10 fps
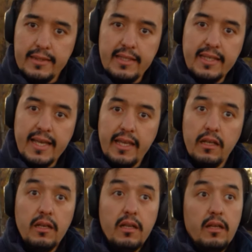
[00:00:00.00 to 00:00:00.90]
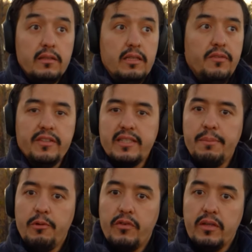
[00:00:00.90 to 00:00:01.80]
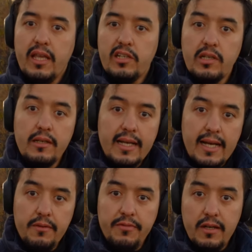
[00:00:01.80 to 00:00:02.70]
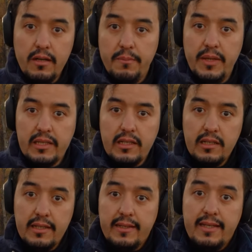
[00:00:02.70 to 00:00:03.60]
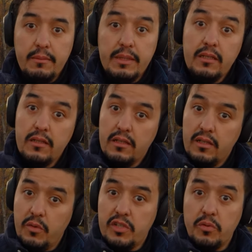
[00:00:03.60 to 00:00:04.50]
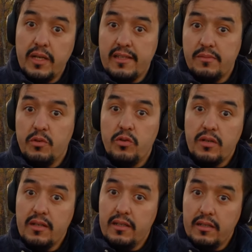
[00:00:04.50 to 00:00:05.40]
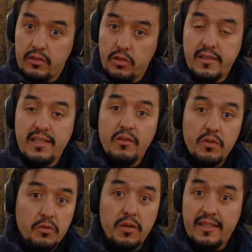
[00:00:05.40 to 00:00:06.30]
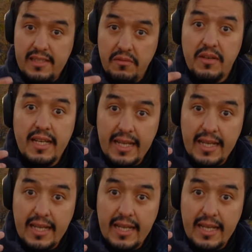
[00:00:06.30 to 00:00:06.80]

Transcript: decaying, the different type of radiation, alpha, beta, gamma, which one is more toxic, which one is even